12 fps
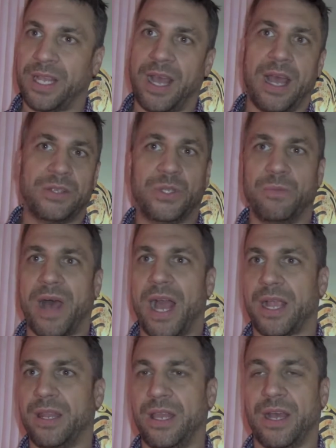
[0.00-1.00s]
the guys do
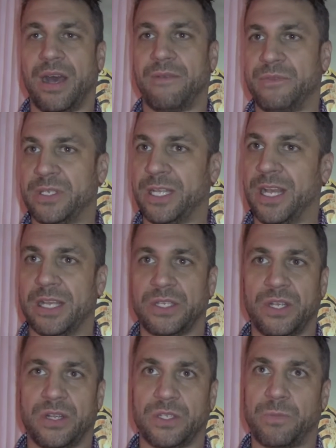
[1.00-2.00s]
back in the office, the guys
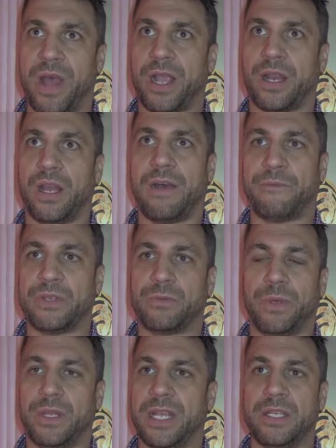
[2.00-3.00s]
and girls back in the office,
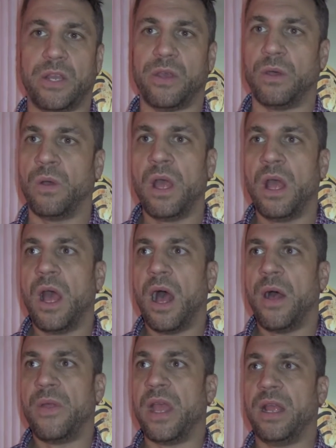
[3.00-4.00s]
what they do
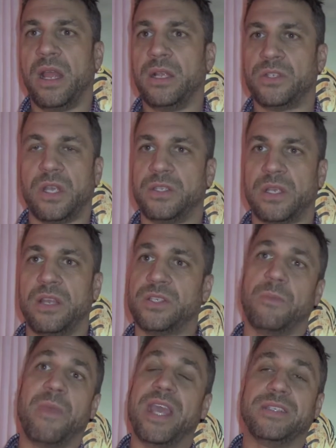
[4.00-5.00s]
it's, it's,
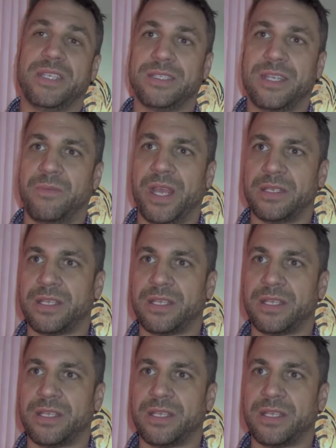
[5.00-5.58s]
it's amazing to me.